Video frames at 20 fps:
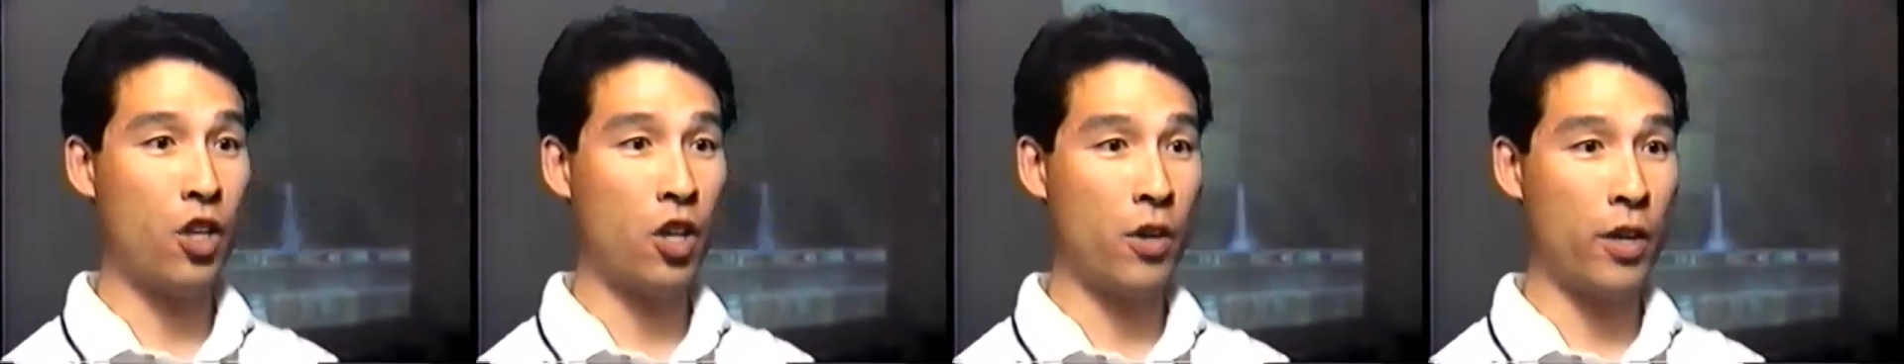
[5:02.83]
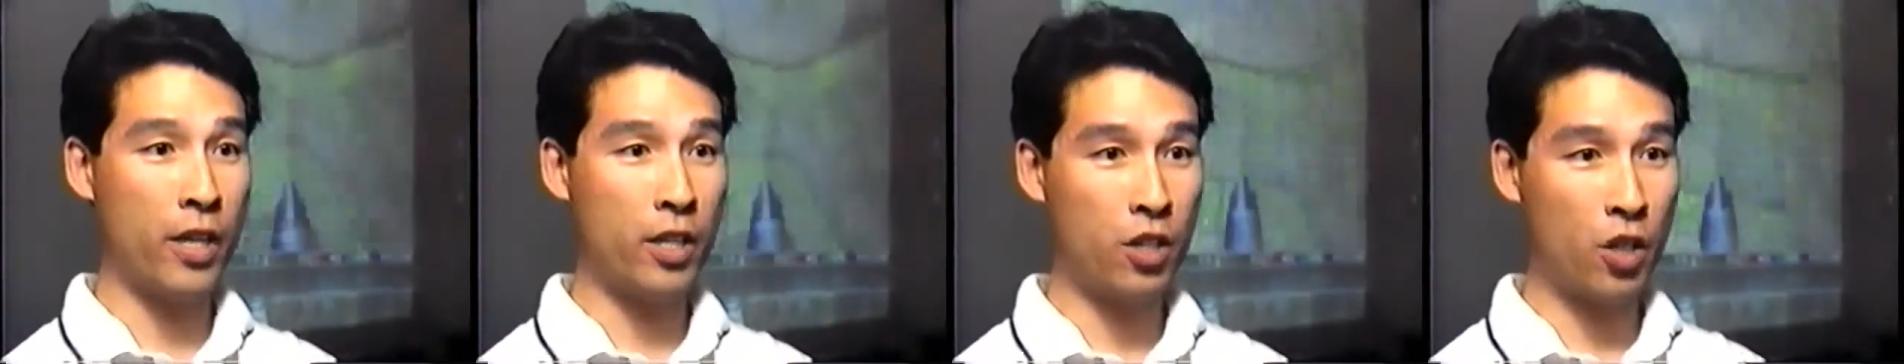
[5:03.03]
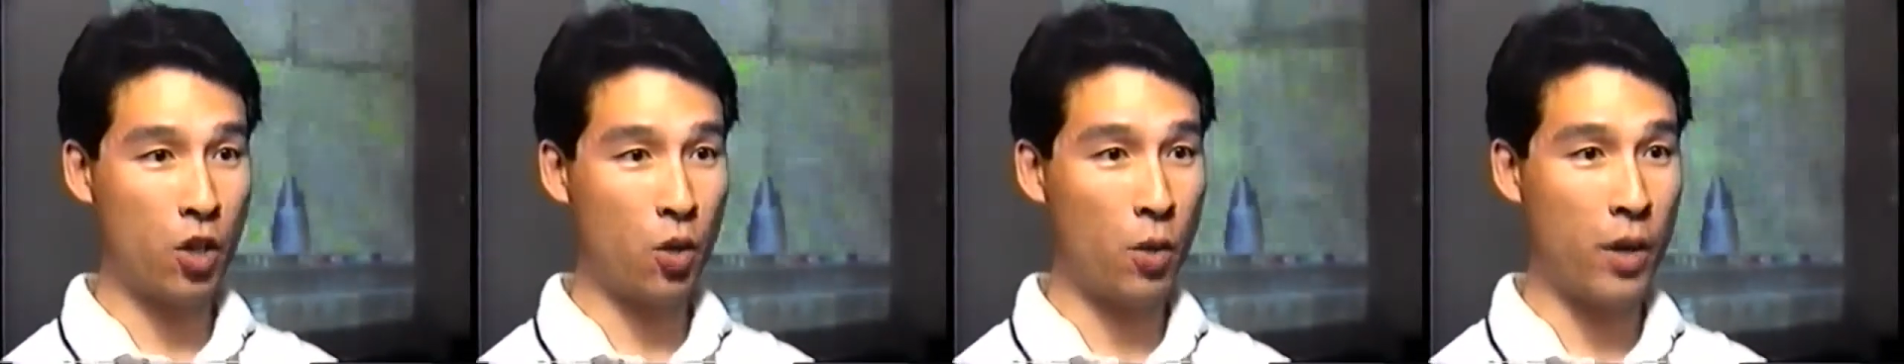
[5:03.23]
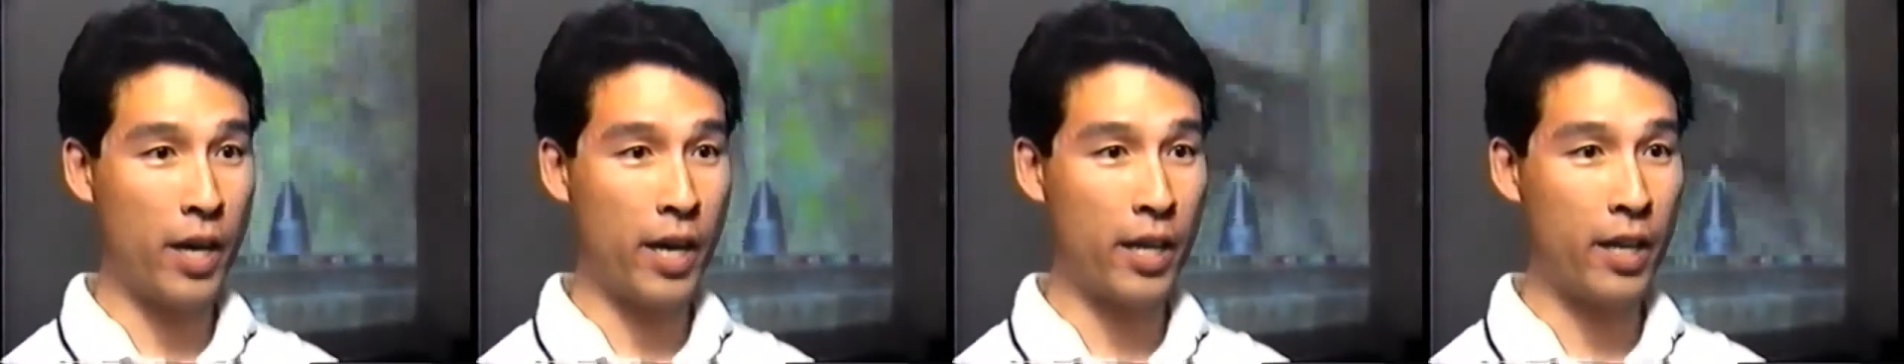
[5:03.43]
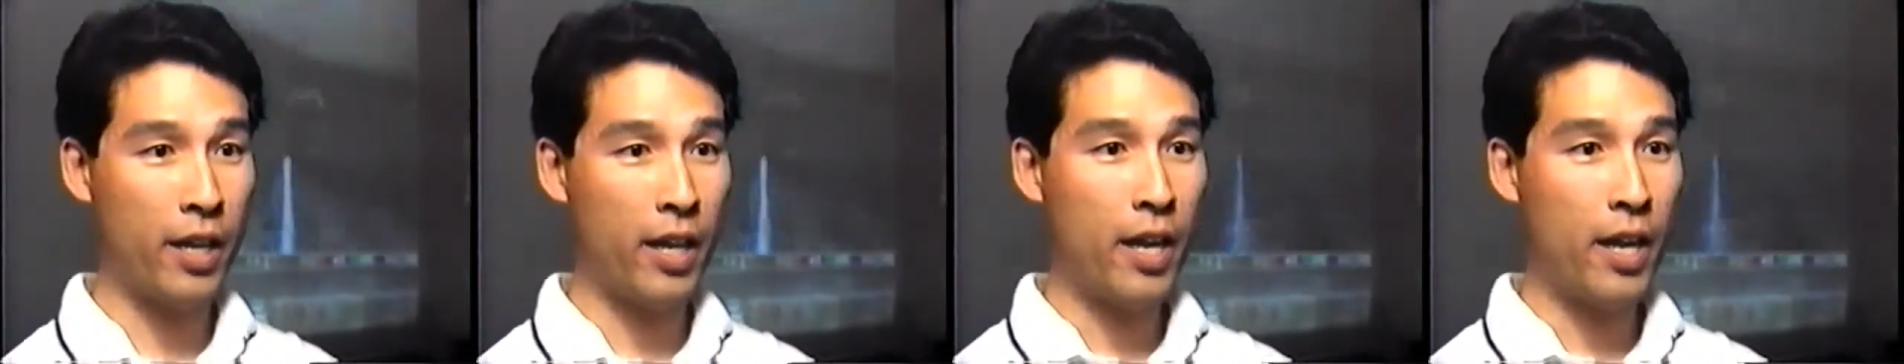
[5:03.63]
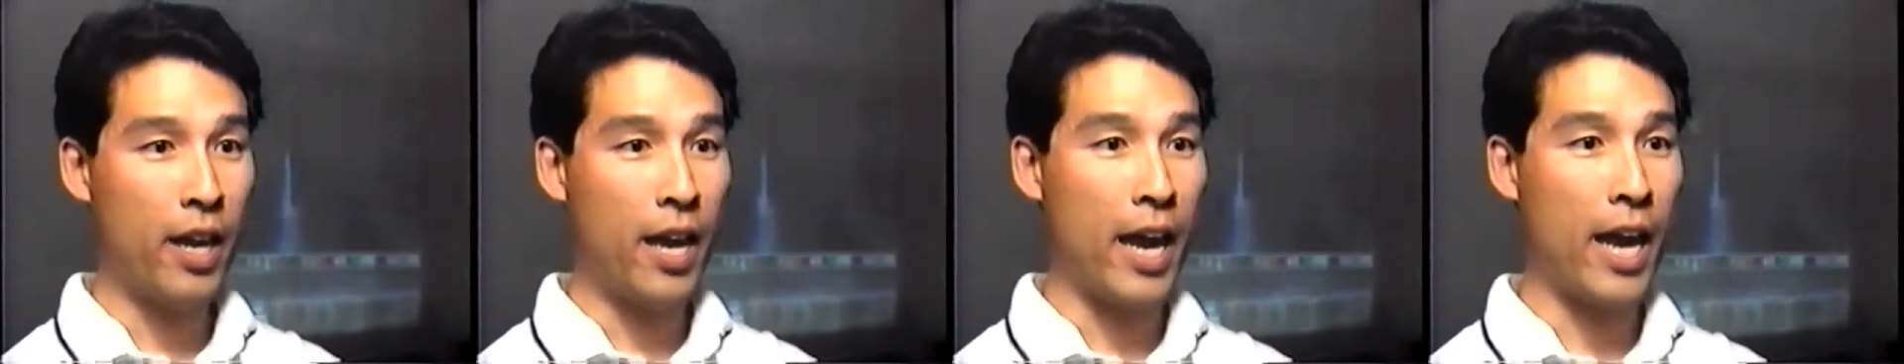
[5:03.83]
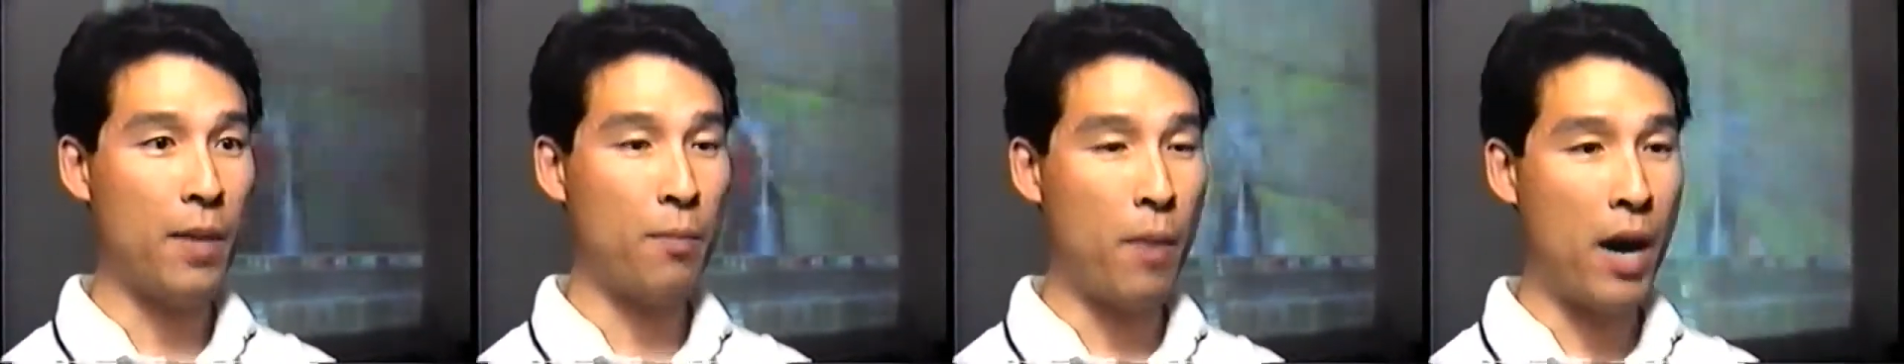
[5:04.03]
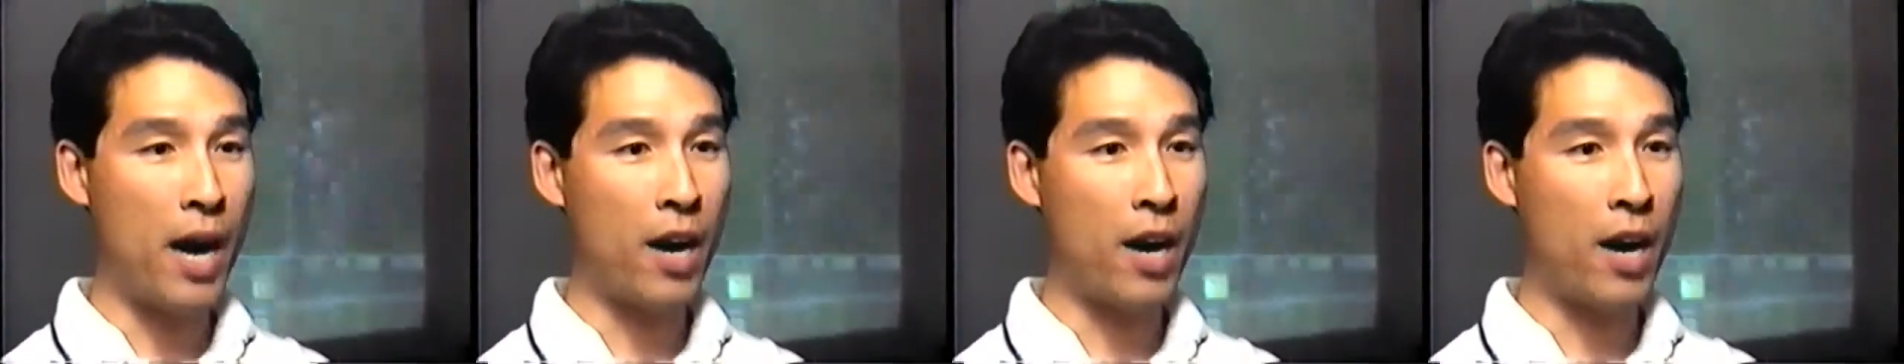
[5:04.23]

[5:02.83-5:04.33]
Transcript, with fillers: going into Quake and